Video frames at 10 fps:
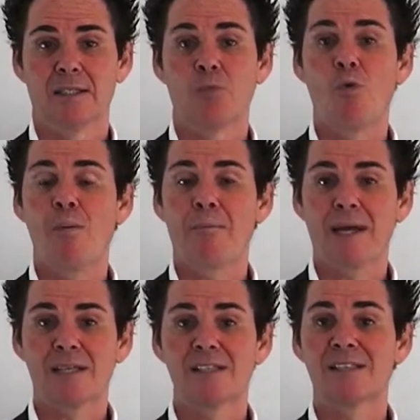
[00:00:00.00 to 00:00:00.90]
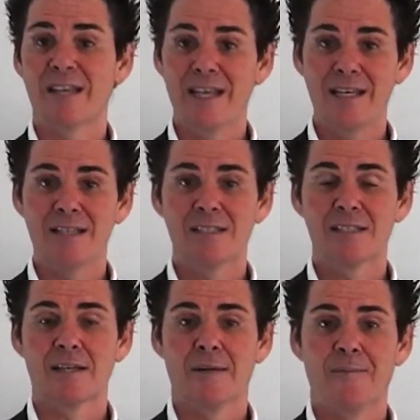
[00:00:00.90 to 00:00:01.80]
What matters
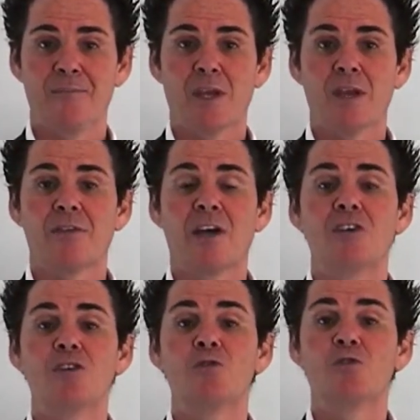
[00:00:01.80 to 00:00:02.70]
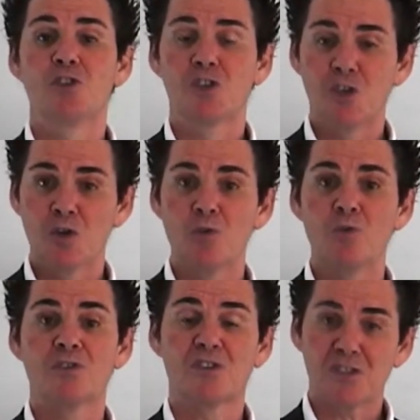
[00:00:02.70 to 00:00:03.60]
is that you
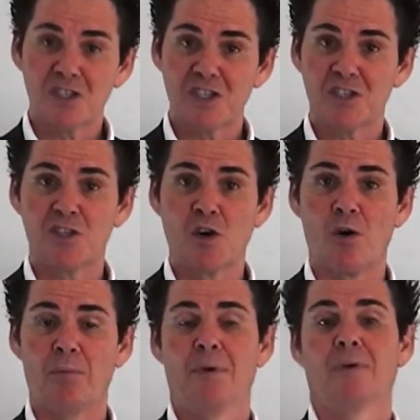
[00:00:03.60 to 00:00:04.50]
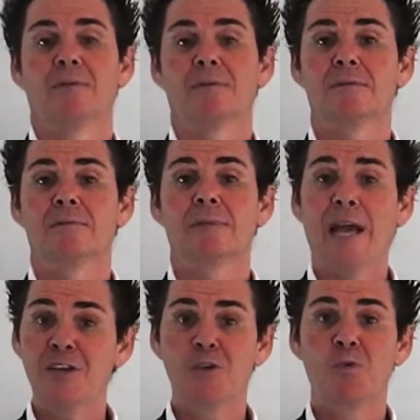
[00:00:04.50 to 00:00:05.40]
choose to stop.
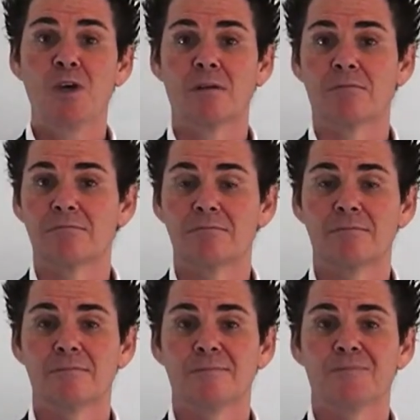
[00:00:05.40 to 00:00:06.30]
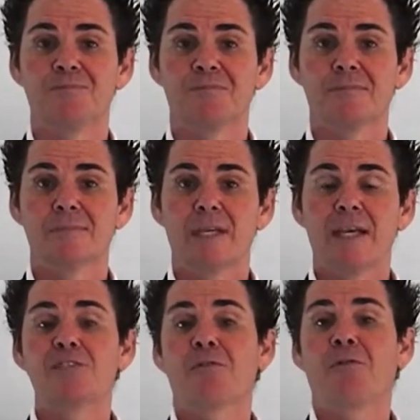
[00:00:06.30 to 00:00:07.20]
And you will.
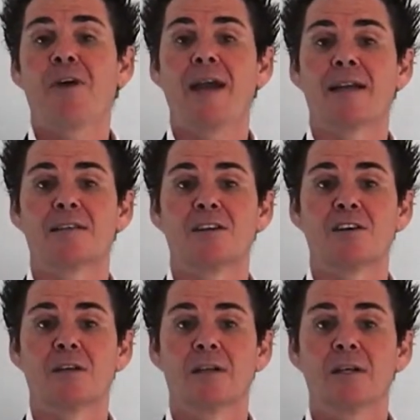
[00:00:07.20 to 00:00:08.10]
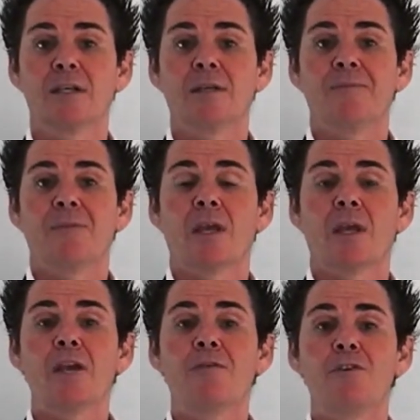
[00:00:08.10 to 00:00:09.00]
It's a fact that
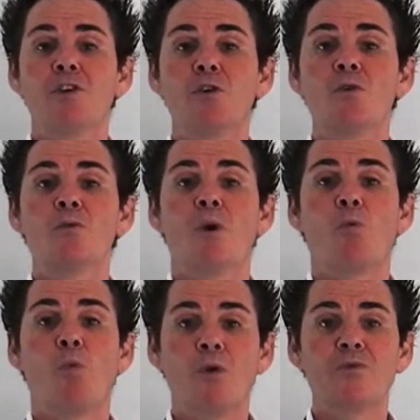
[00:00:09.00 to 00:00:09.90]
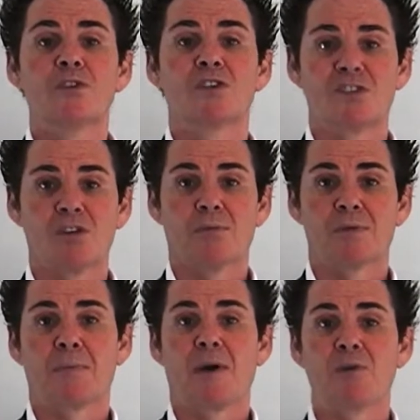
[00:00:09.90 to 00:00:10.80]
if you want to stop
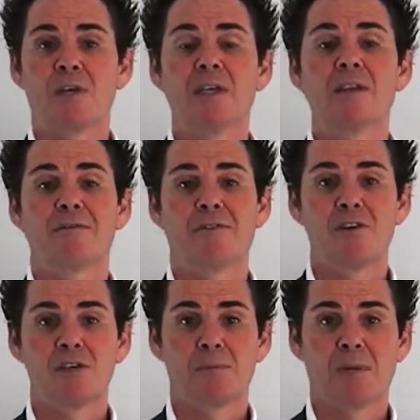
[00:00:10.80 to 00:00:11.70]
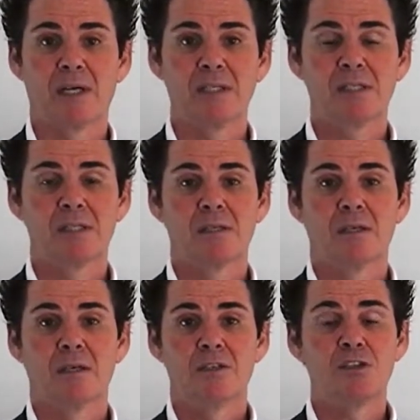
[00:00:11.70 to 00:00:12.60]
smoking in the first place,
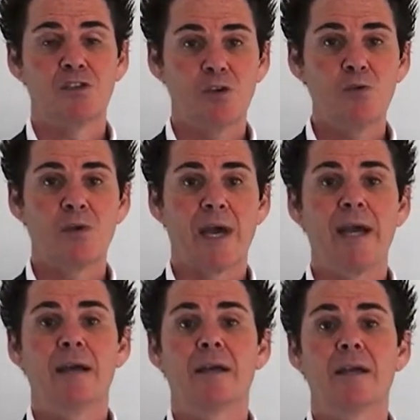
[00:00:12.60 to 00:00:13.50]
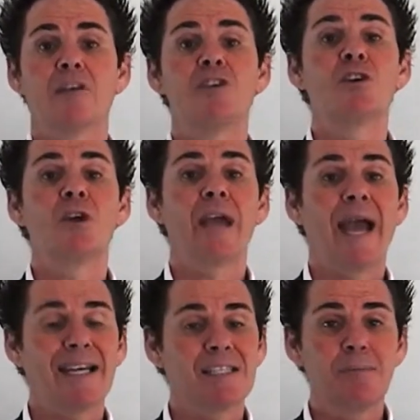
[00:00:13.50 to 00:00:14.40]
to do that, it
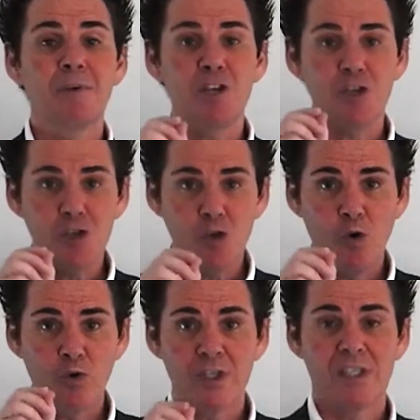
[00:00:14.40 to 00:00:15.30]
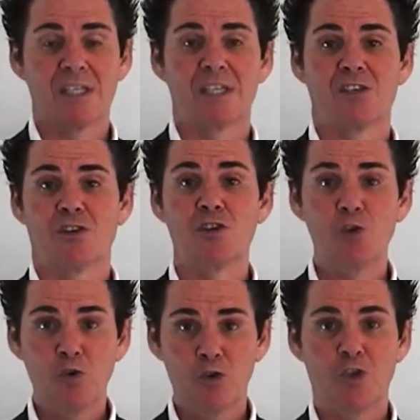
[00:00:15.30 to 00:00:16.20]
has to be your decision,
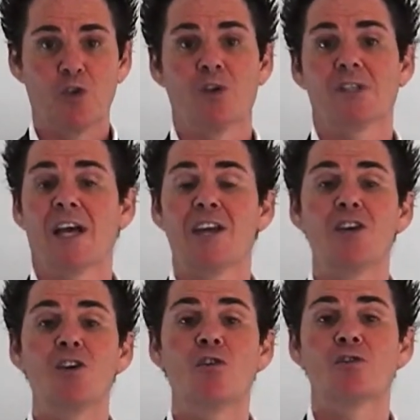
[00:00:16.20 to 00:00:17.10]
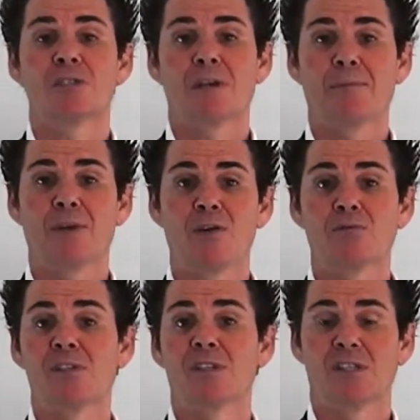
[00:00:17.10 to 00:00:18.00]
your choice, and not somebody
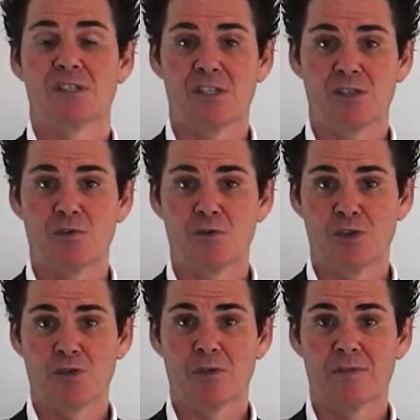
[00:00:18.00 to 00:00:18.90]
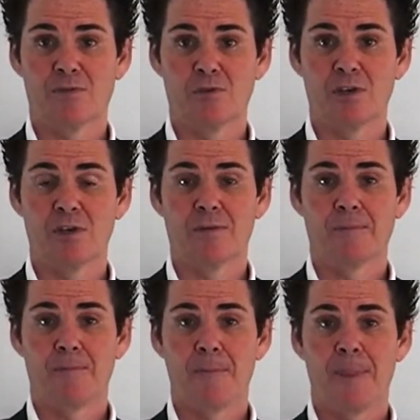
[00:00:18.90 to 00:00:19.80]
else's decision or choice for you.
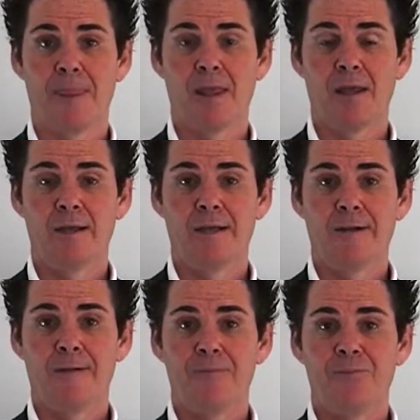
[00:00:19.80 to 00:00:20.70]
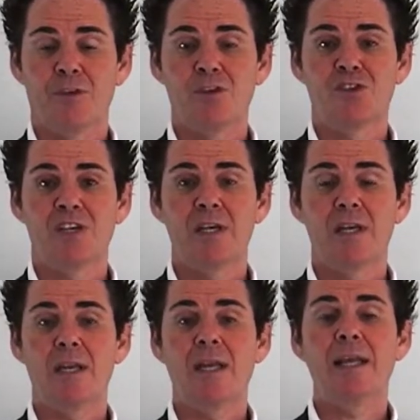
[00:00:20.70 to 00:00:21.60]
You see,
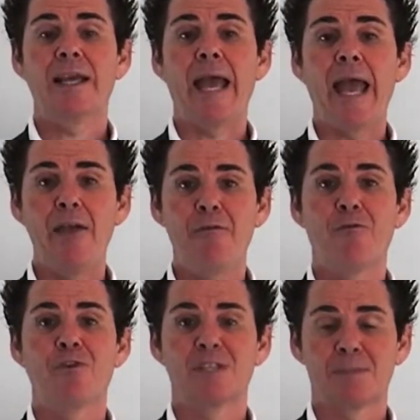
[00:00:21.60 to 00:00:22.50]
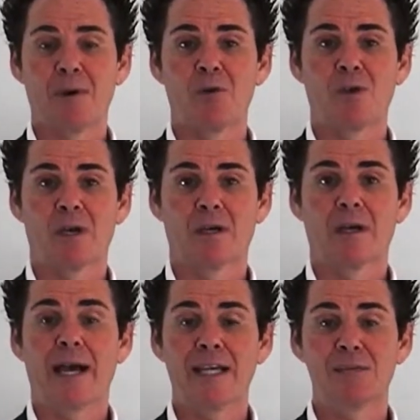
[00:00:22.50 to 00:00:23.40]
nearly every smoker
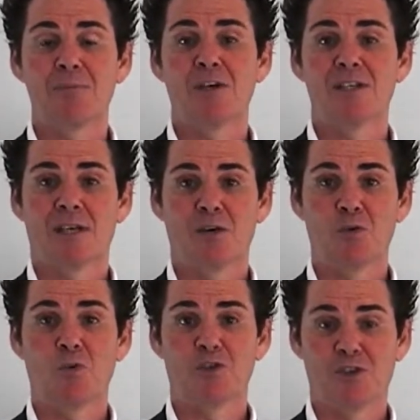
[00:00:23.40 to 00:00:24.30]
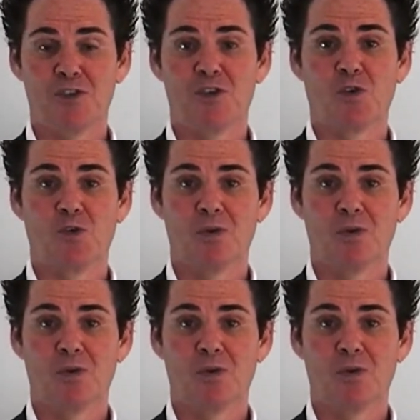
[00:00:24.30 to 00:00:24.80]
hates being told what to do.